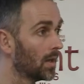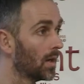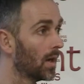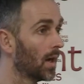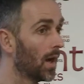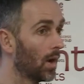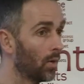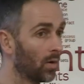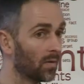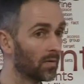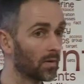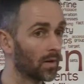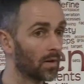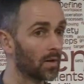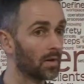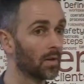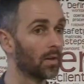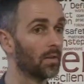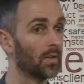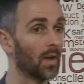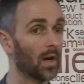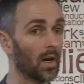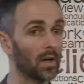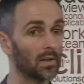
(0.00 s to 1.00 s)
However,
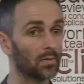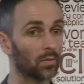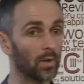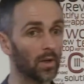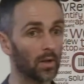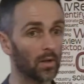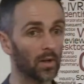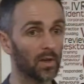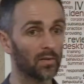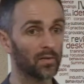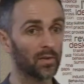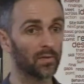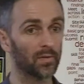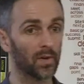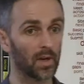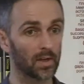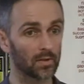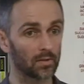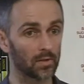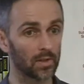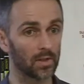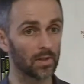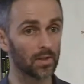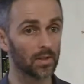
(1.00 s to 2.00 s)
that is when it left the
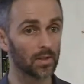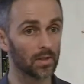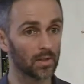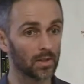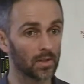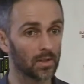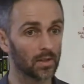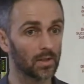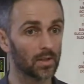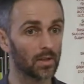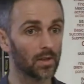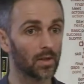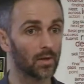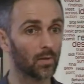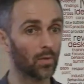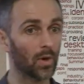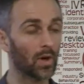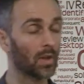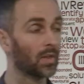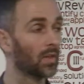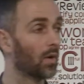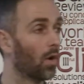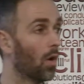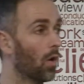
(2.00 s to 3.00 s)
factory
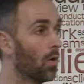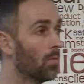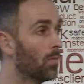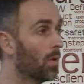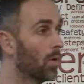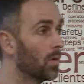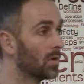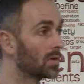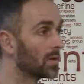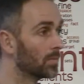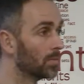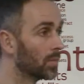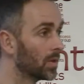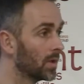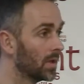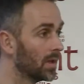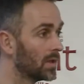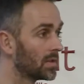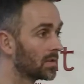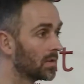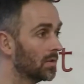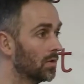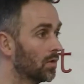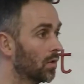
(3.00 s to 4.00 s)
with all bolts in
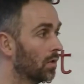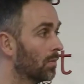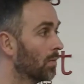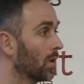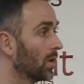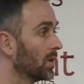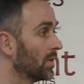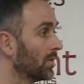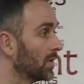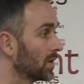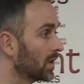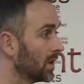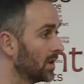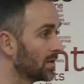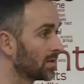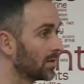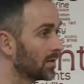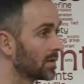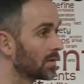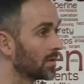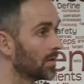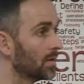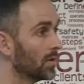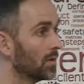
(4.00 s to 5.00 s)
place, no
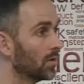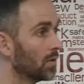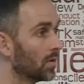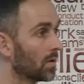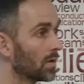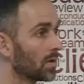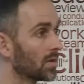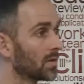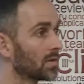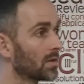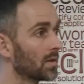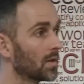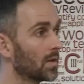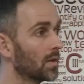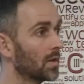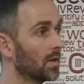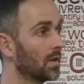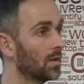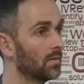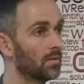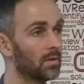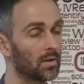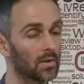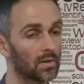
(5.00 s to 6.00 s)
modifications to the doors.
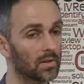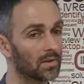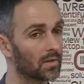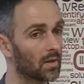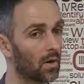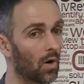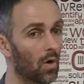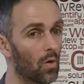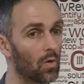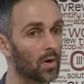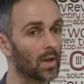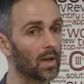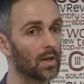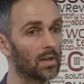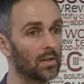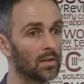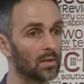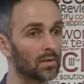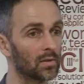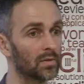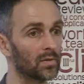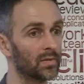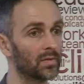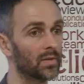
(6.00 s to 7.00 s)
There's all
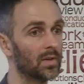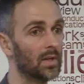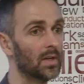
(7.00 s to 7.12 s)
kinds of